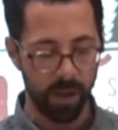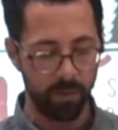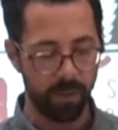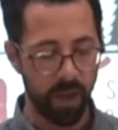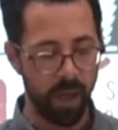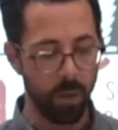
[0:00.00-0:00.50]

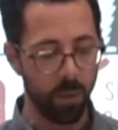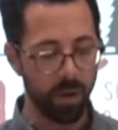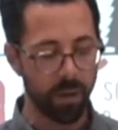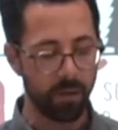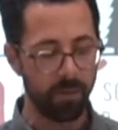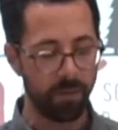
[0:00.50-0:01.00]
if anyone
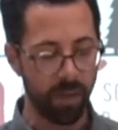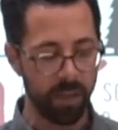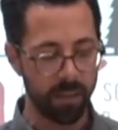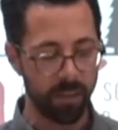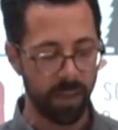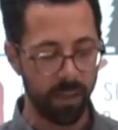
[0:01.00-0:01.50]

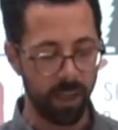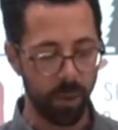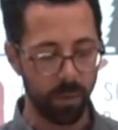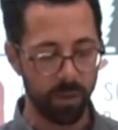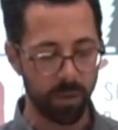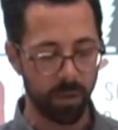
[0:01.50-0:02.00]
confessed that he
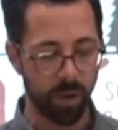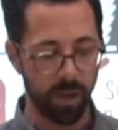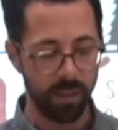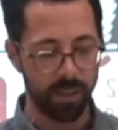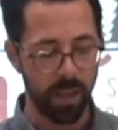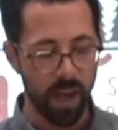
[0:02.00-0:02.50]
was
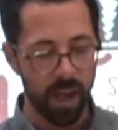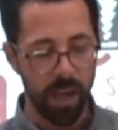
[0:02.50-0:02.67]
Christ,